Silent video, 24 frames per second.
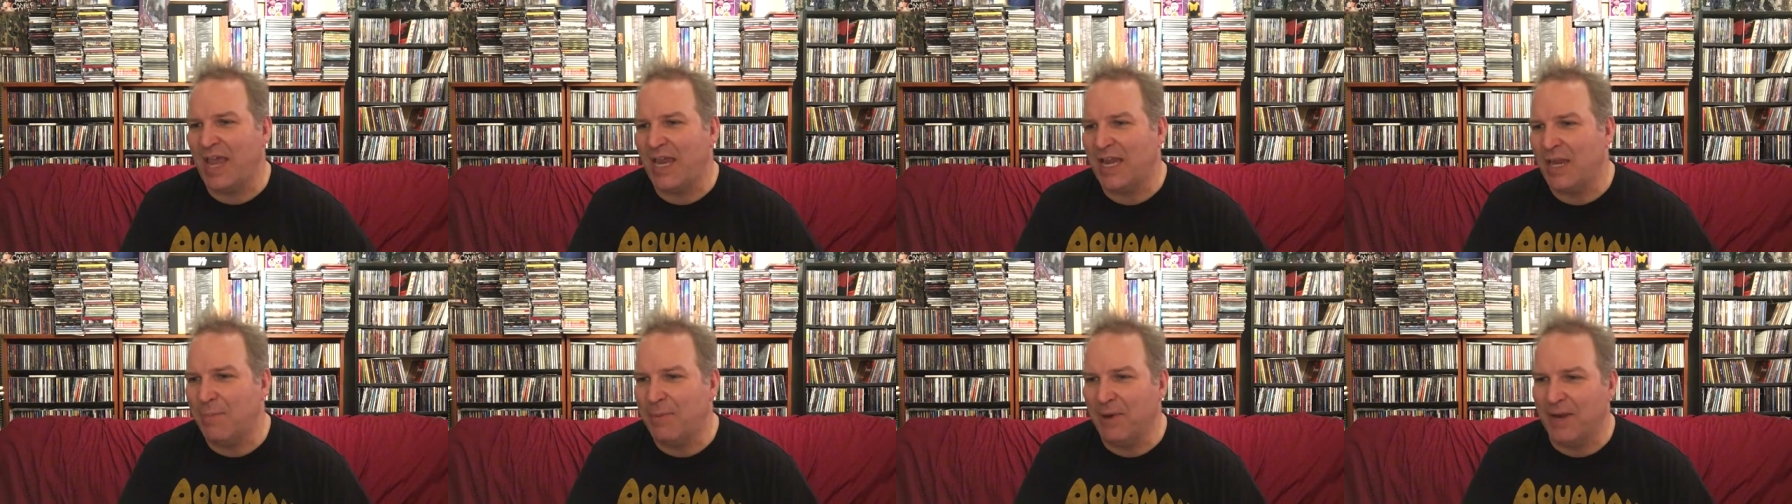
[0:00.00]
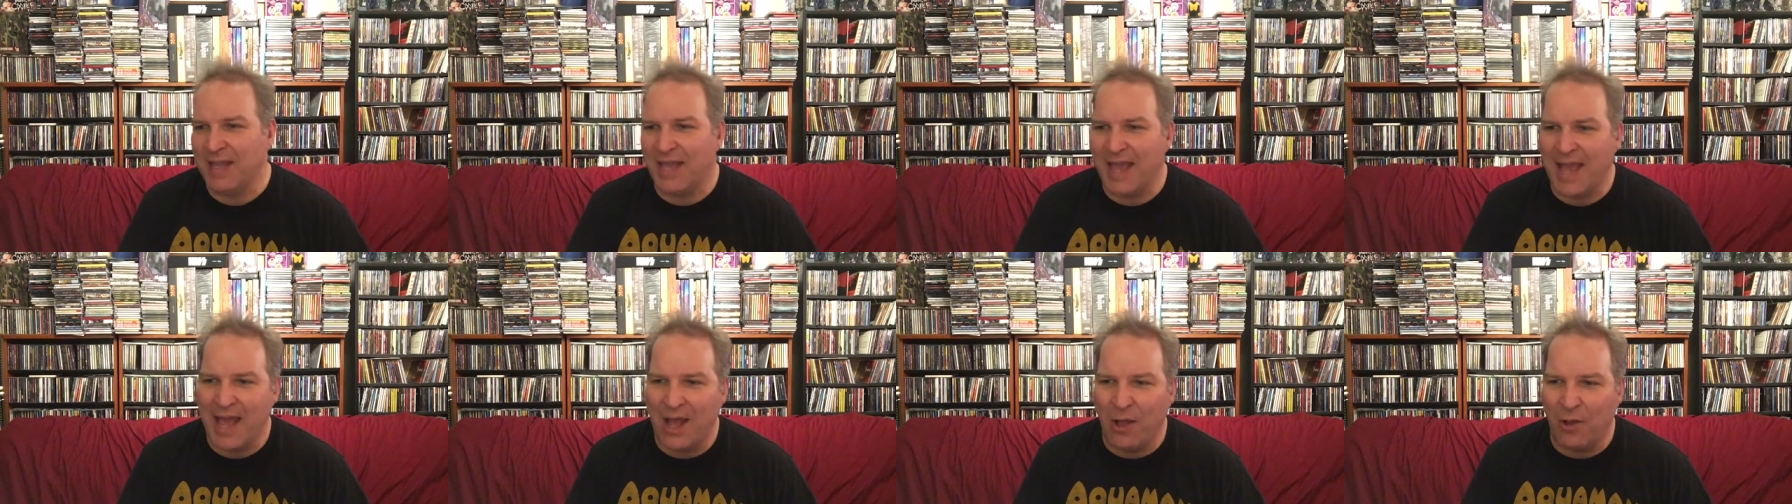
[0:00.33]

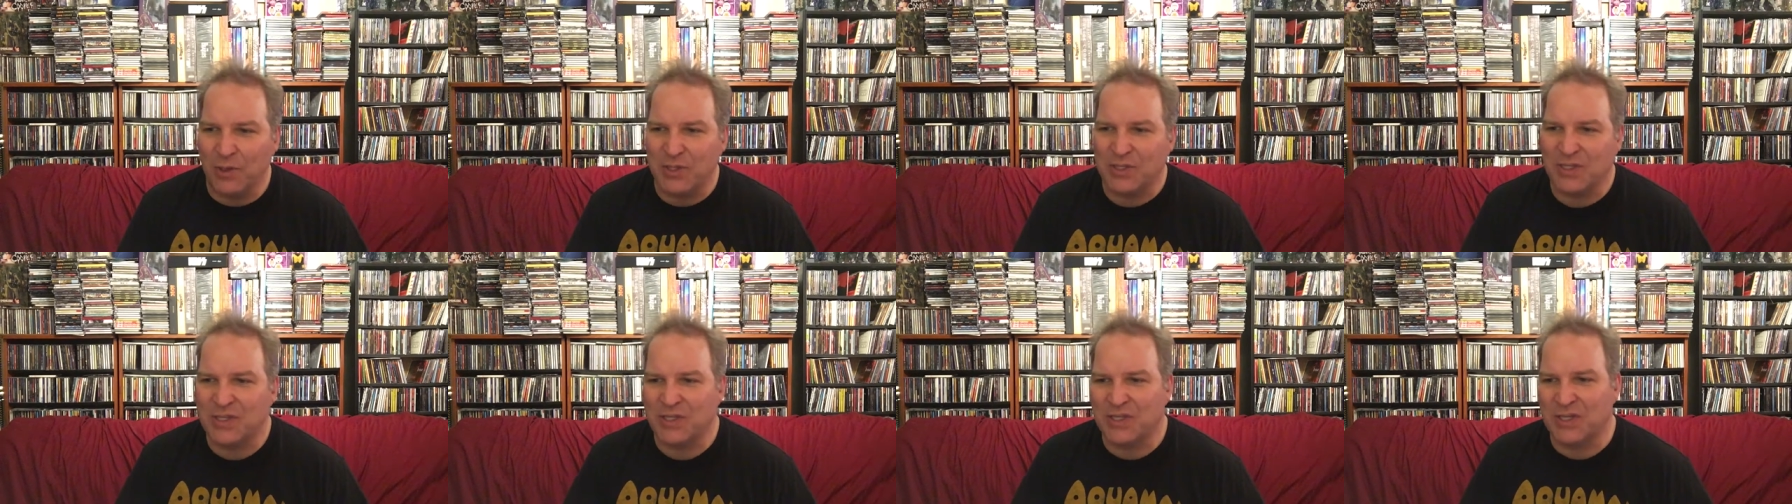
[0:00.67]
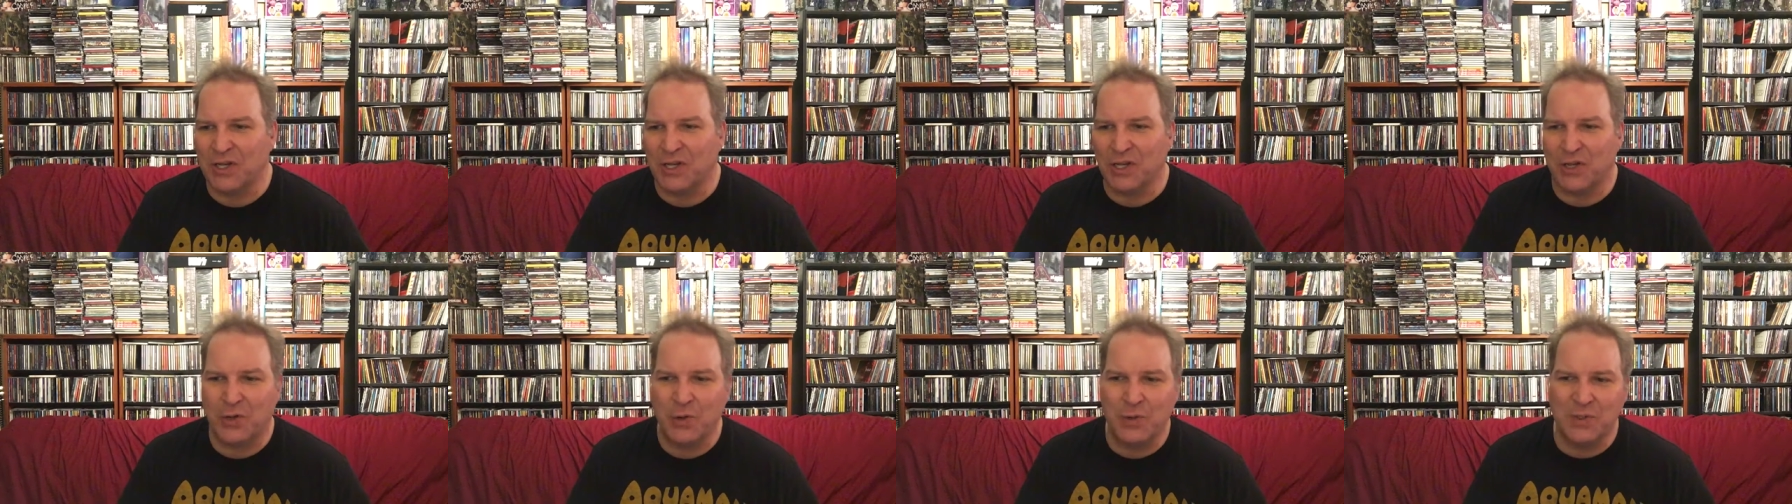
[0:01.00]
Anybody else is
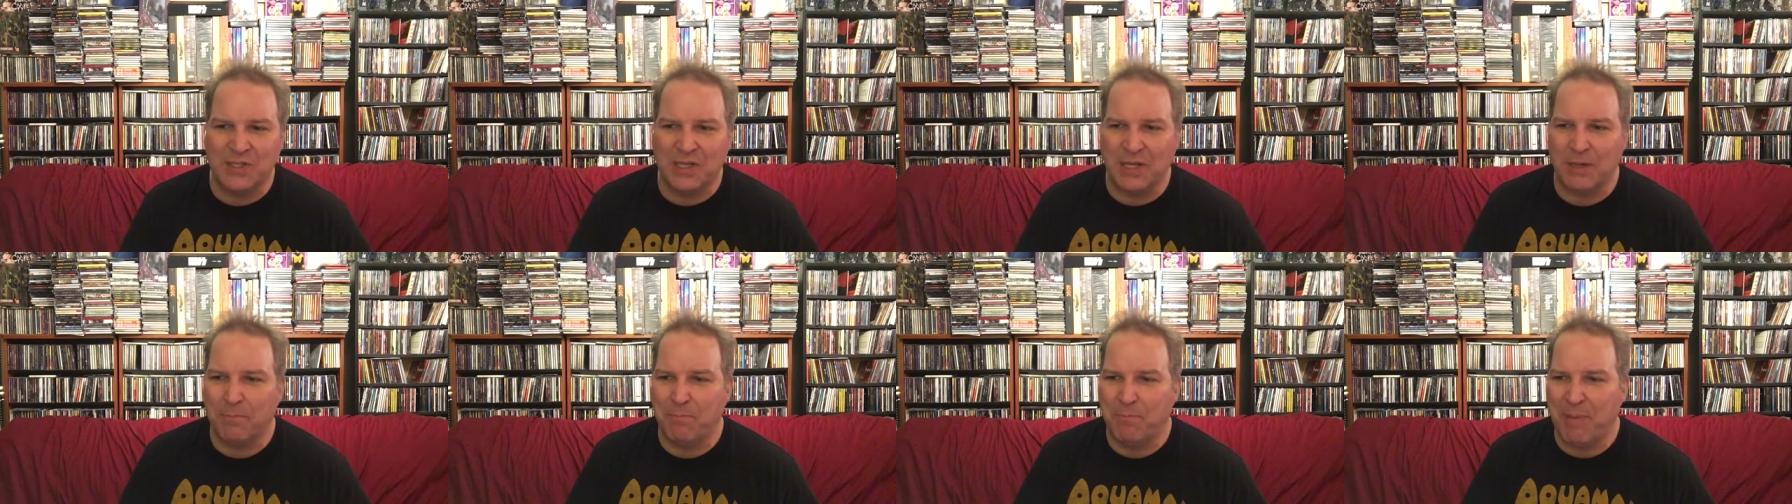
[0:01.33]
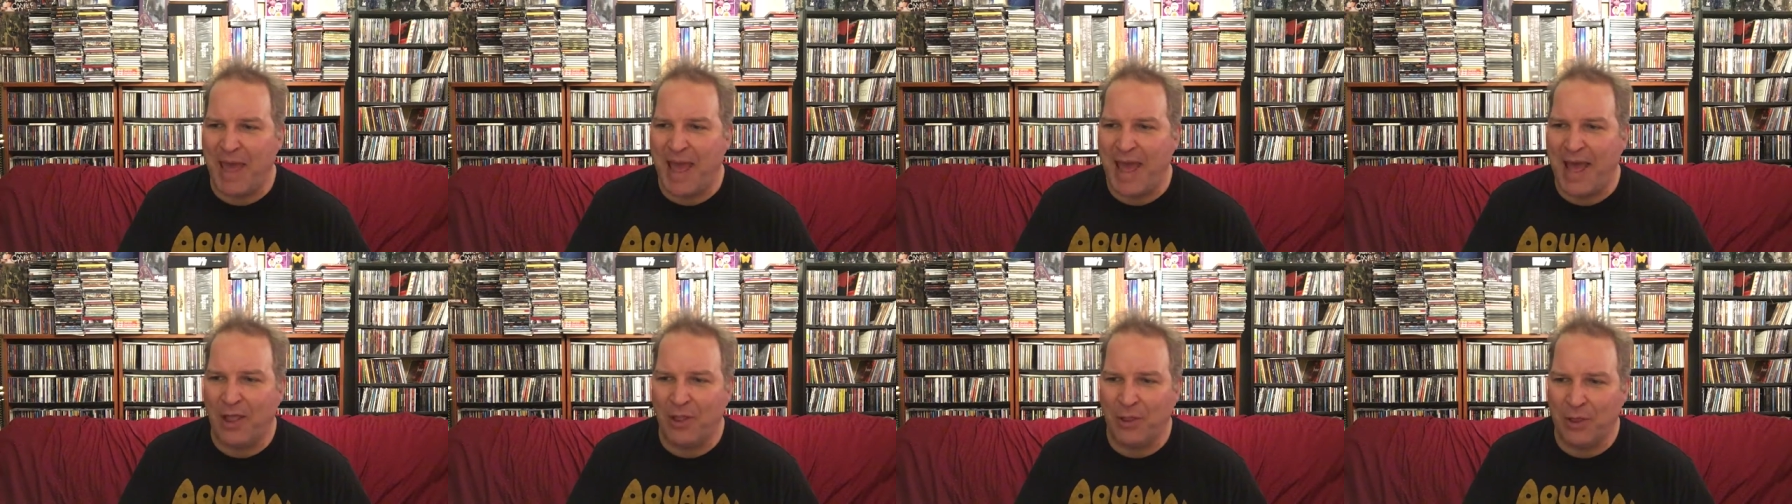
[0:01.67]
an acoustic
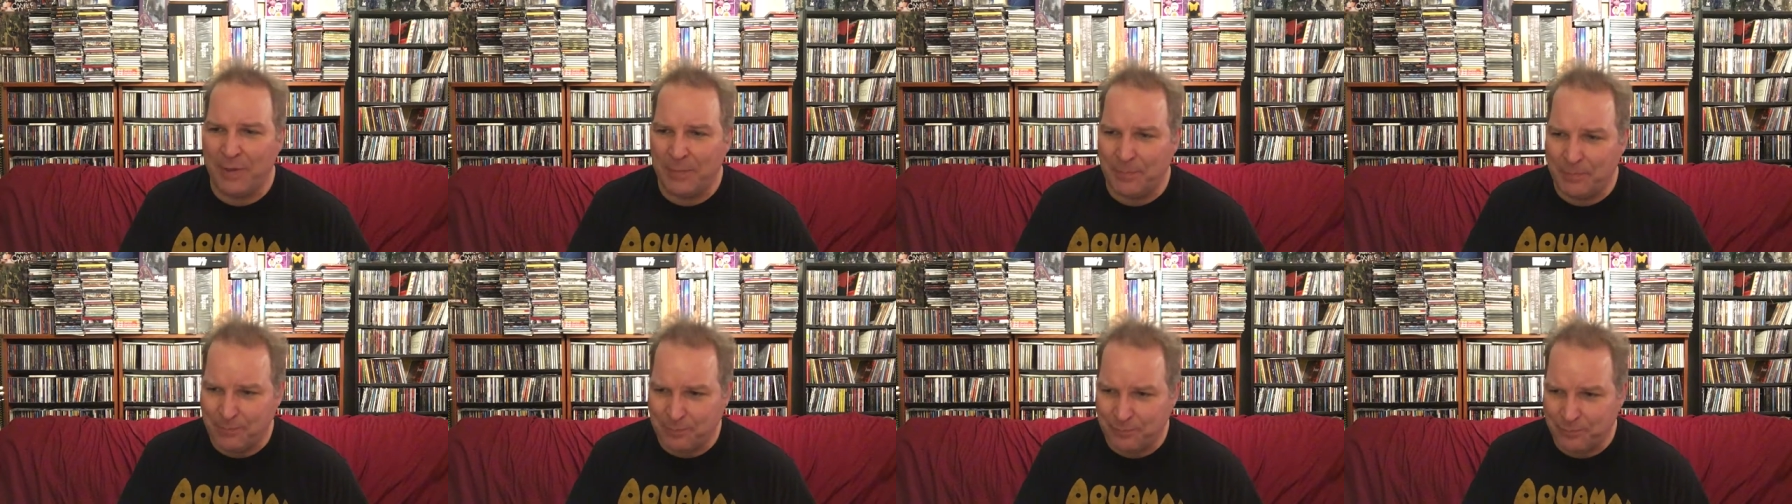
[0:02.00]
ballad.